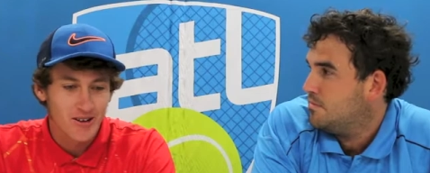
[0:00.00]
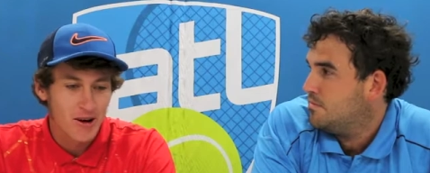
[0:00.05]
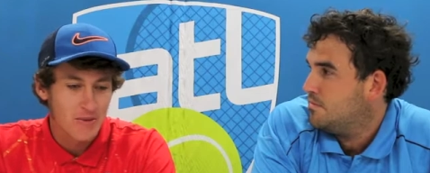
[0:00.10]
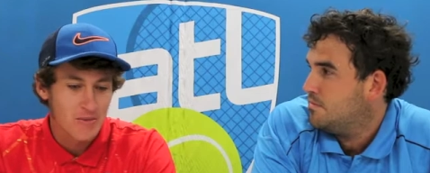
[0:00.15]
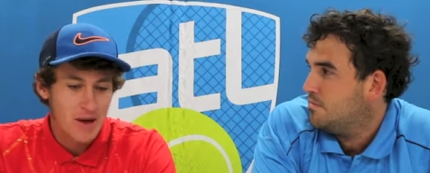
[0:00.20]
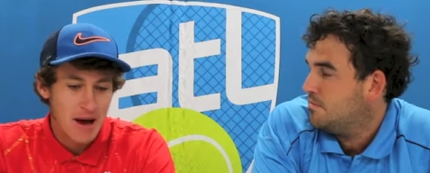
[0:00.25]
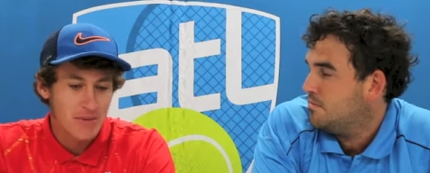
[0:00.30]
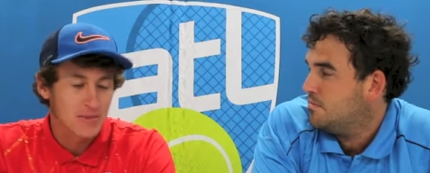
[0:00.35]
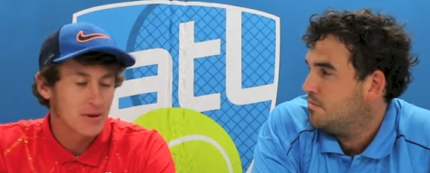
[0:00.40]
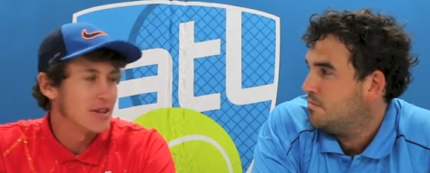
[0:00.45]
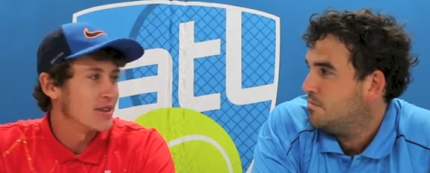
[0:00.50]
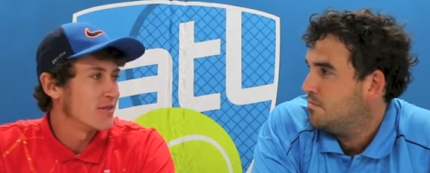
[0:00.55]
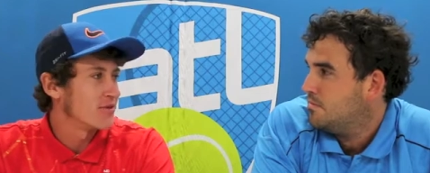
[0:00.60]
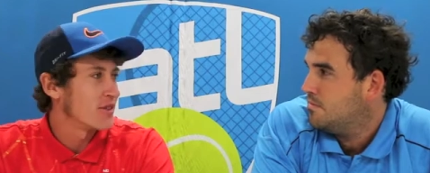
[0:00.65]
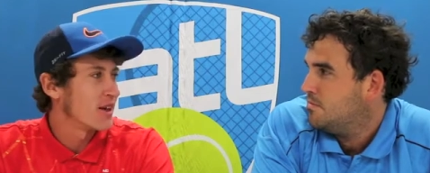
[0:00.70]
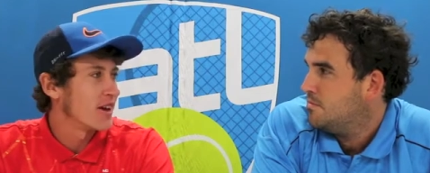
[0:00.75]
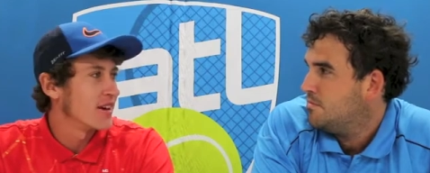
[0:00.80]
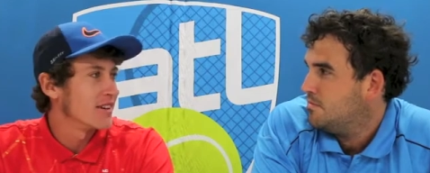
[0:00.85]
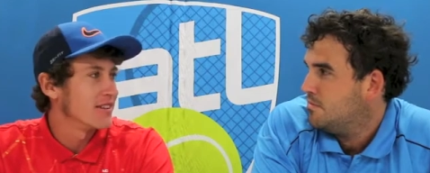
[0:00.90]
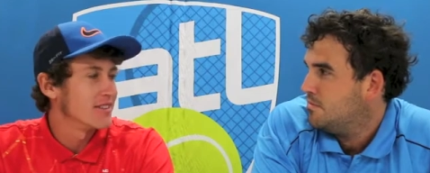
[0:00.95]
Speaker 1: I'm happy
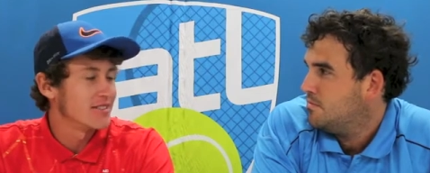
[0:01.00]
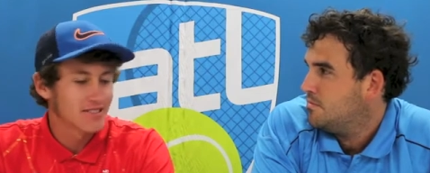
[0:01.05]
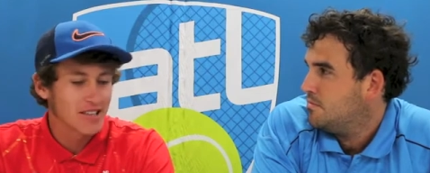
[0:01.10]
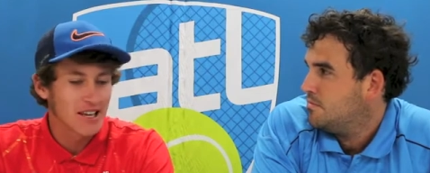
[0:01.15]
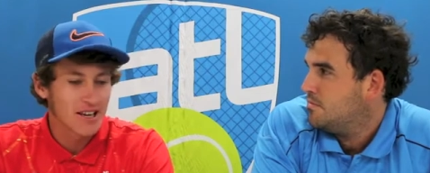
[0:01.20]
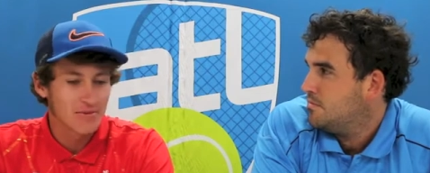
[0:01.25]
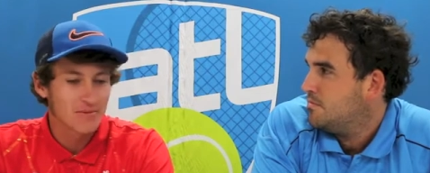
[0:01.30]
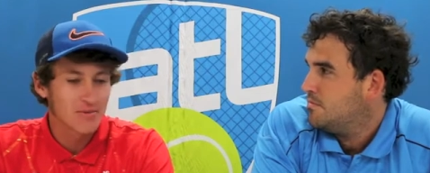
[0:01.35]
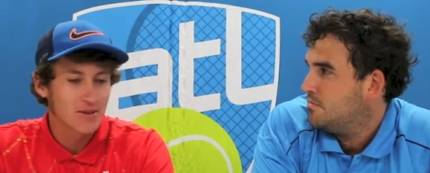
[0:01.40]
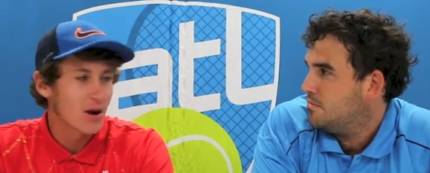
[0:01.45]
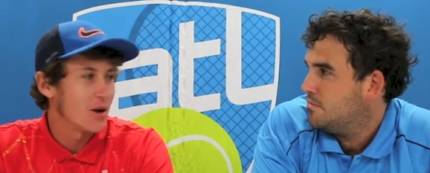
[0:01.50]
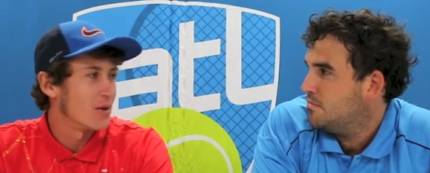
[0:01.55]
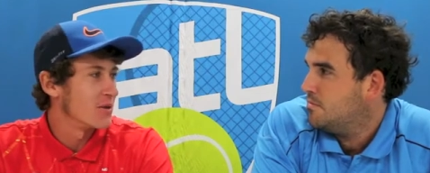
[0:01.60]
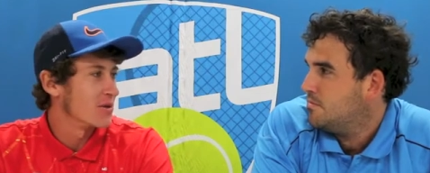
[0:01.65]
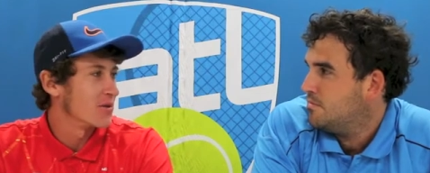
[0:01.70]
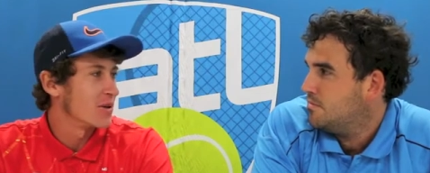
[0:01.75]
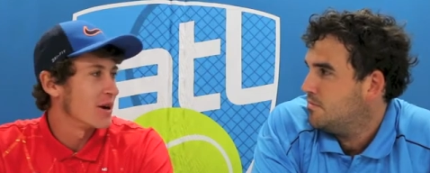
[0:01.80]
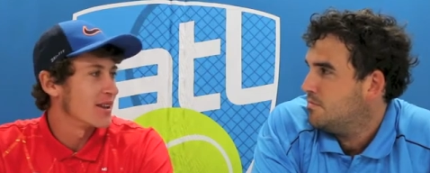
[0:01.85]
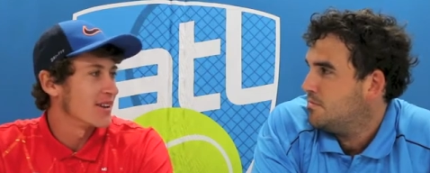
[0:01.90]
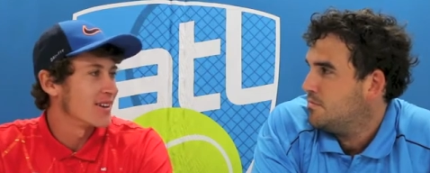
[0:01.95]
if they keep
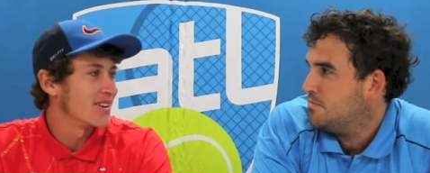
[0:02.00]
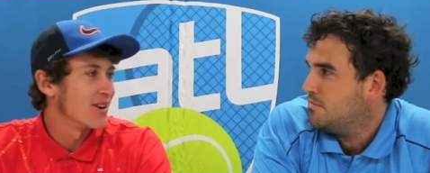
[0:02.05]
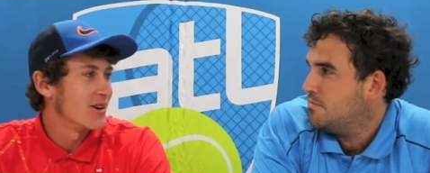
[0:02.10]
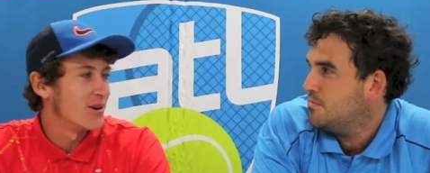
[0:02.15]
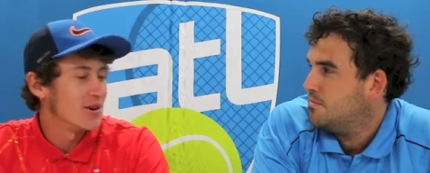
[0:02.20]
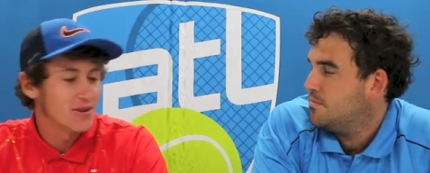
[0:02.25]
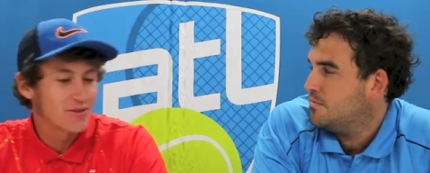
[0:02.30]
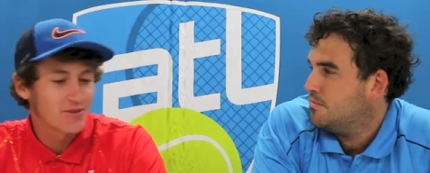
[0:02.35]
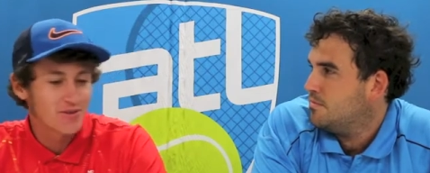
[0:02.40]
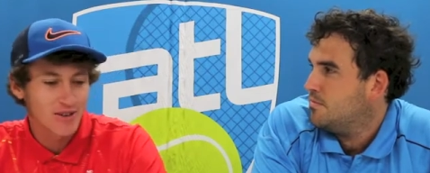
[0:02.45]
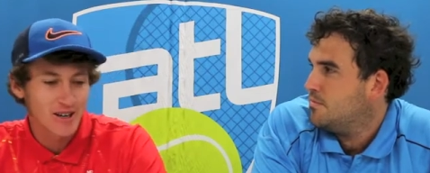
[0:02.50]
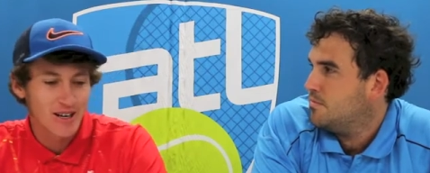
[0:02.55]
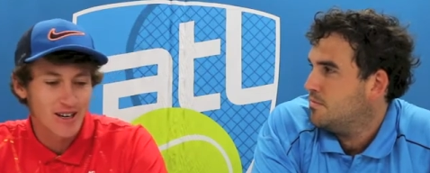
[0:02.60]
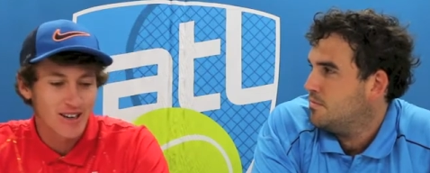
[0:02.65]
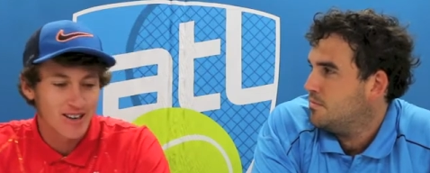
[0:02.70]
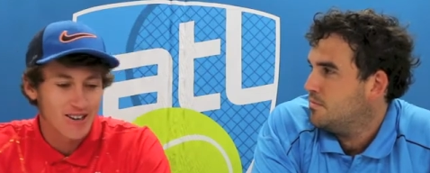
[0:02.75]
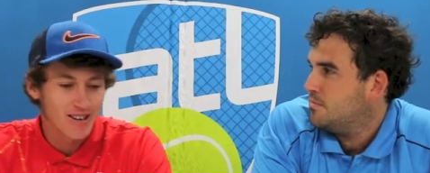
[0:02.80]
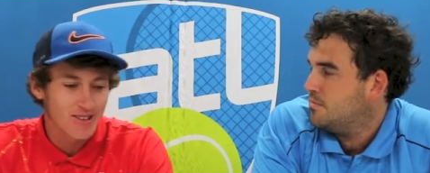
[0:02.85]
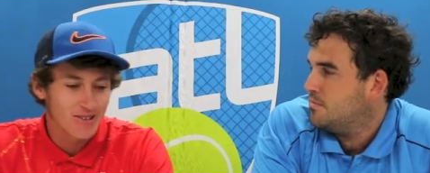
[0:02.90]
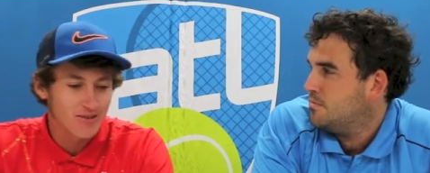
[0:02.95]
going the way they're going
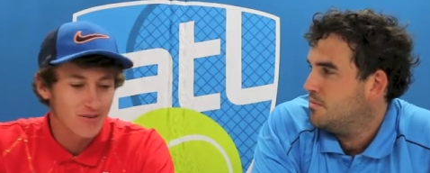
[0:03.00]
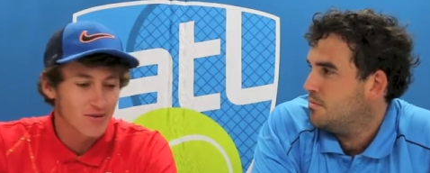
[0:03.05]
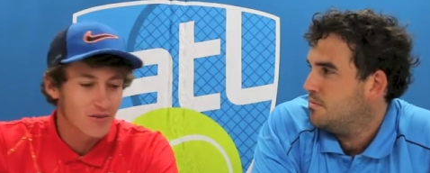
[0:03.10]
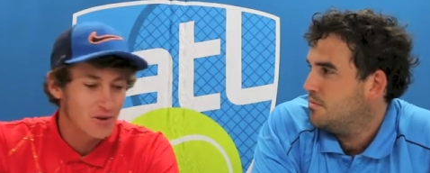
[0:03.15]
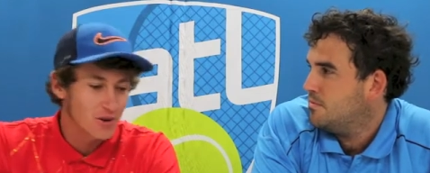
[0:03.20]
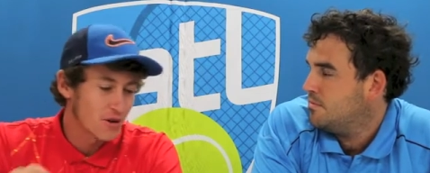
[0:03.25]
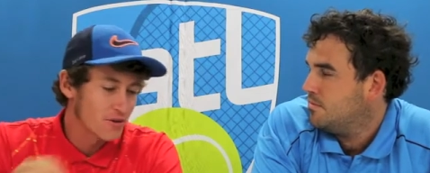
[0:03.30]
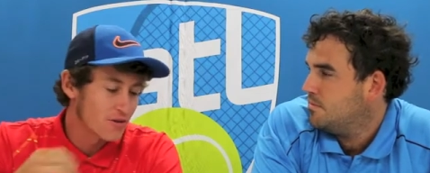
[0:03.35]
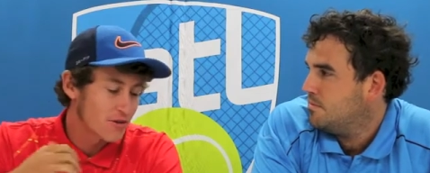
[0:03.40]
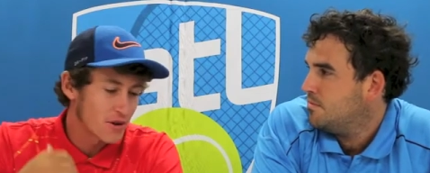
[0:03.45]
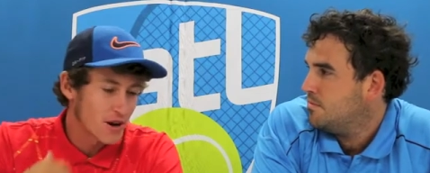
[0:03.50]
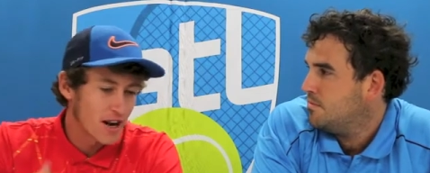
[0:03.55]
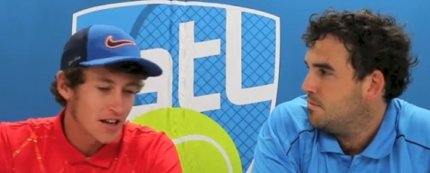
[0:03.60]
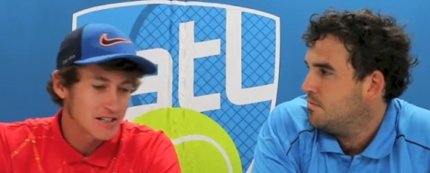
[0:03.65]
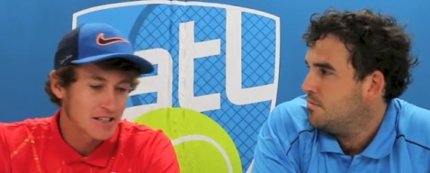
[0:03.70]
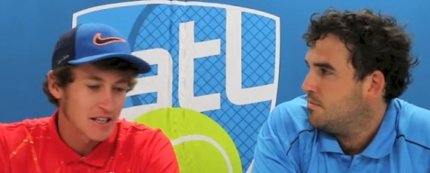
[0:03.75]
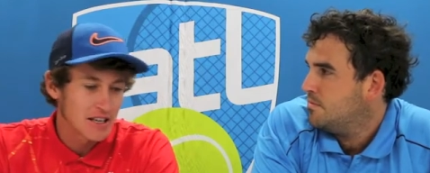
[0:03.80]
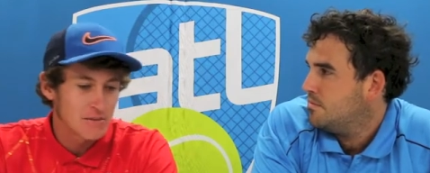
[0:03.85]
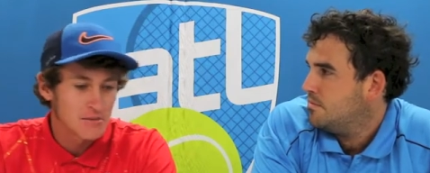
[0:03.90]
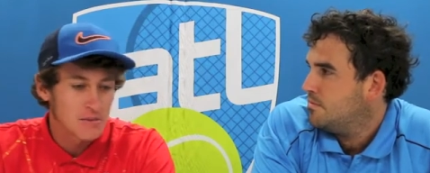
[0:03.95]
uh, for, for
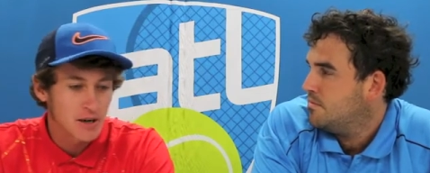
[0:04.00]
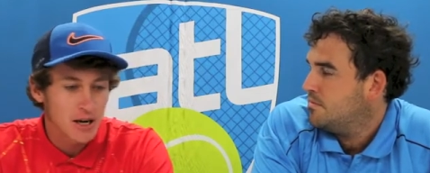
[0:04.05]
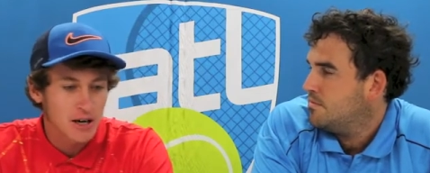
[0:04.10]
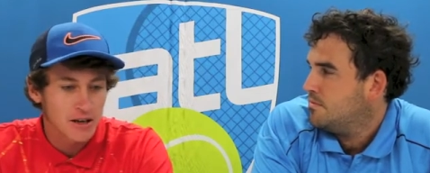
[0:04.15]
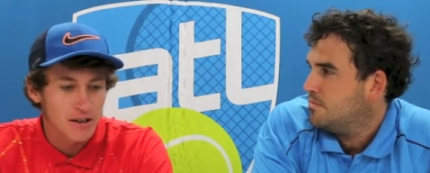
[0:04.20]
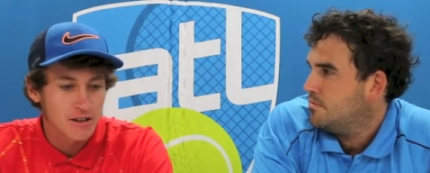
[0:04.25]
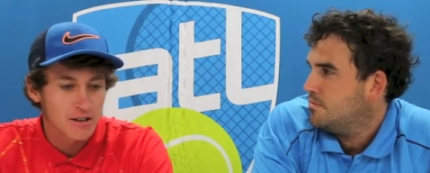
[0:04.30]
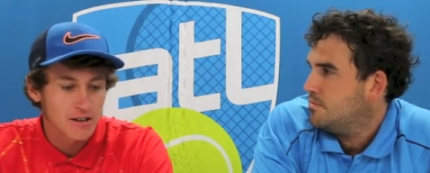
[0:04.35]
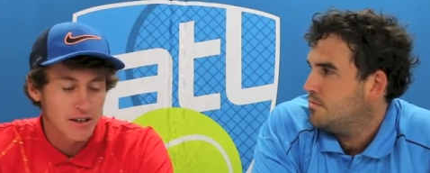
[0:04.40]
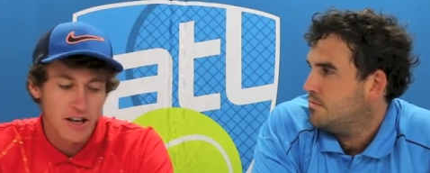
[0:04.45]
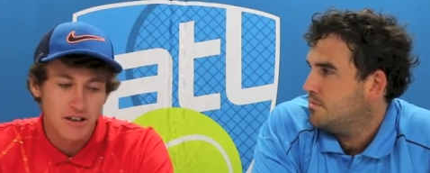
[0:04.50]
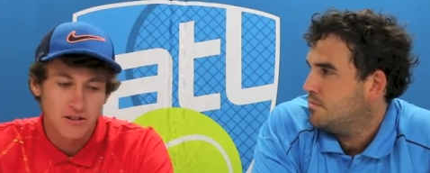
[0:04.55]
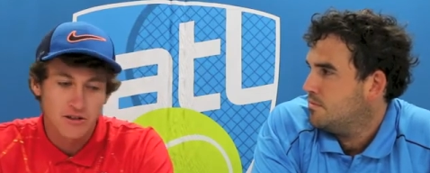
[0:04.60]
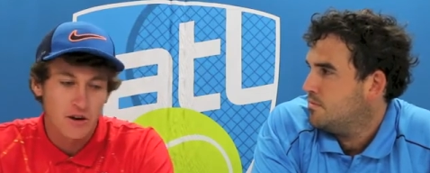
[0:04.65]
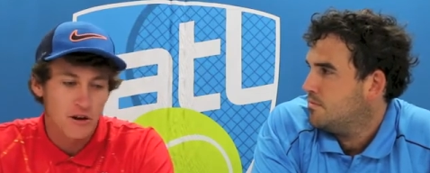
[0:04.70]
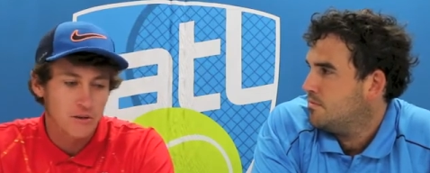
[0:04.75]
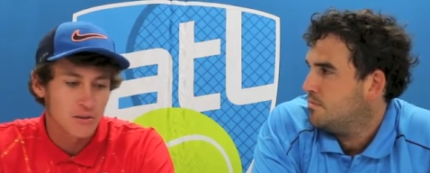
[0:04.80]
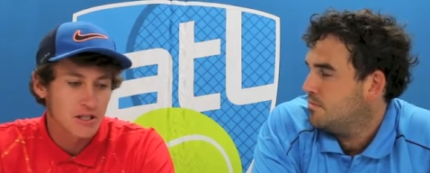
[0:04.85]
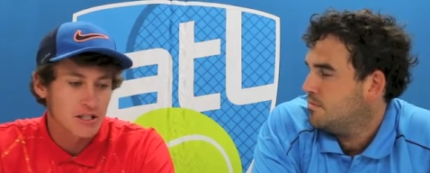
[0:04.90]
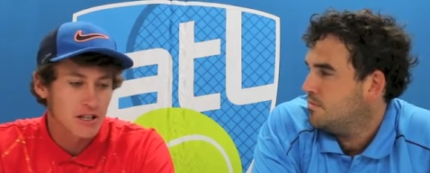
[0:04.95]
our team. But yeah,
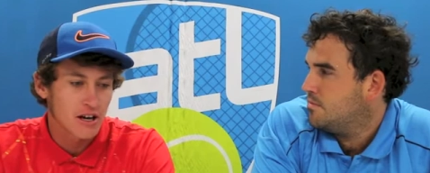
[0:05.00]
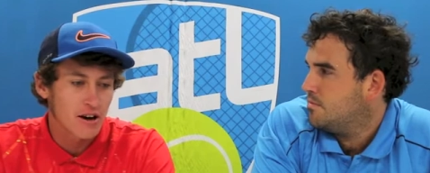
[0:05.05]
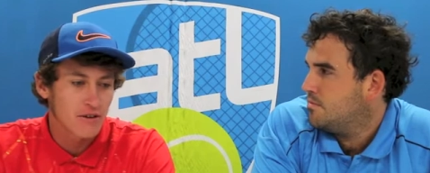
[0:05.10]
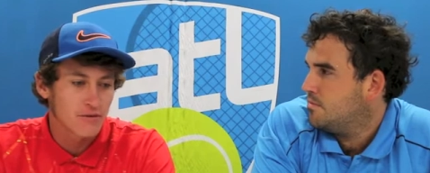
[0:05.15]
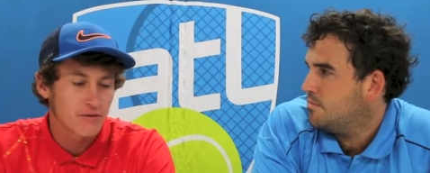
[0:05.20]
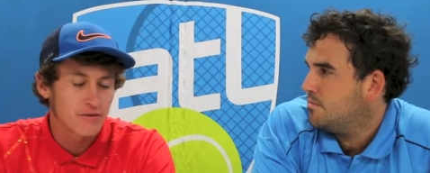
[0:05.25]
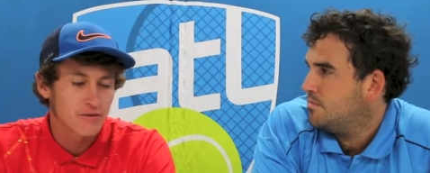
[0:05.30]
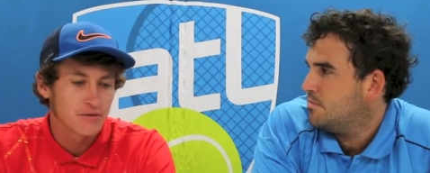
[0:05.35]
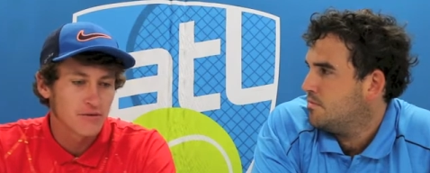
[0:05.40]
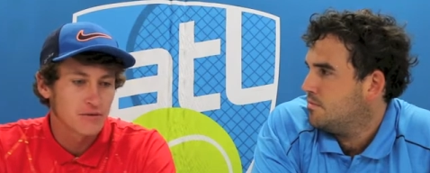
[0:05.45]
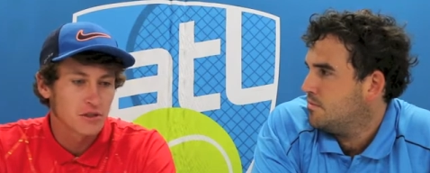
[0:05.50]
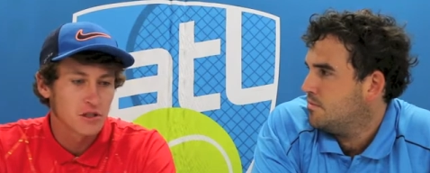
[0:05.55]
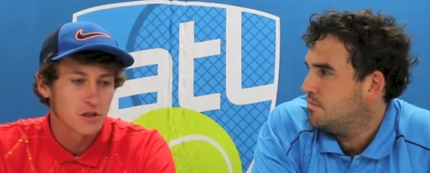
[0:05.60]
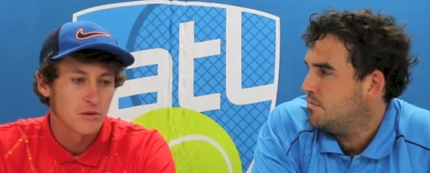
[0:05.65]
it's going to be tough.